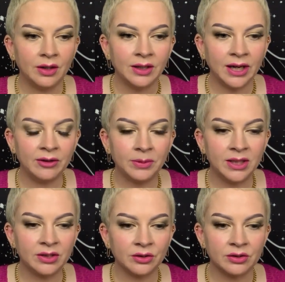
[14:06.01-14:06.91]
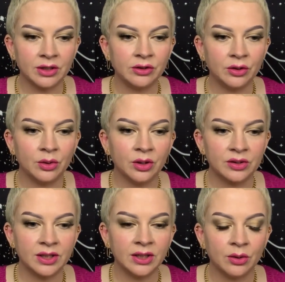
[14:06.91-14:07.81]
Knight of Pentacles on your
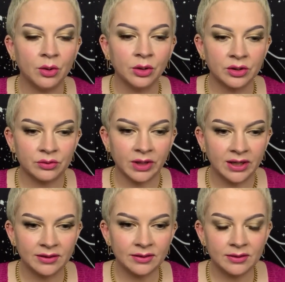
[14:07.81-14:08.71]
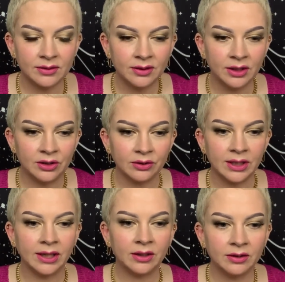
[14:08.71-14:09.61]
horse in a horse race, you're
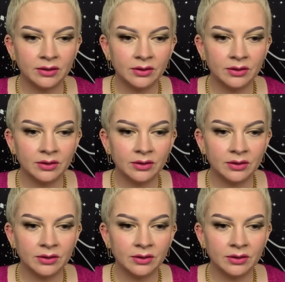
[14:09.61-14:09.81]
like,